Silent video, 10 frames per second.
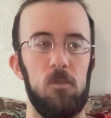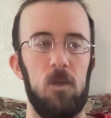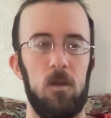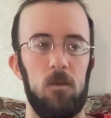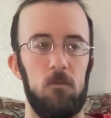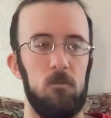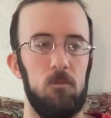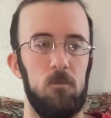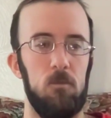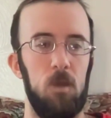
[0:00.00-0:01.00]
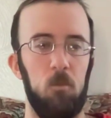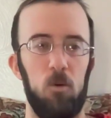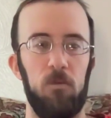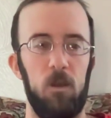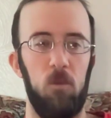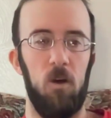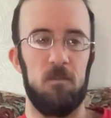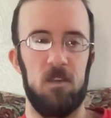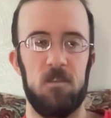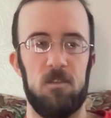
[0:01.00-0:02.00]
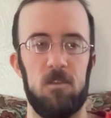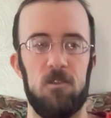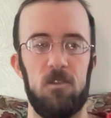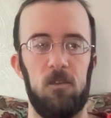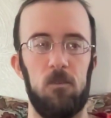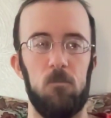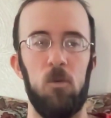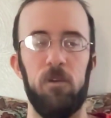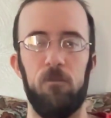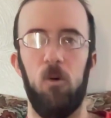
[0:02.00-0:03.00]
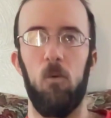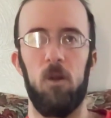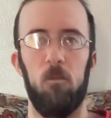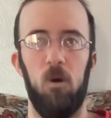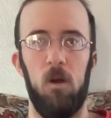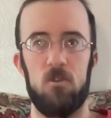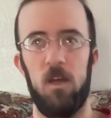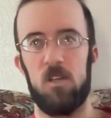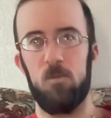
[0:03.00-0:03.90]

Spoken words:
in improving processes and moving forward in projects,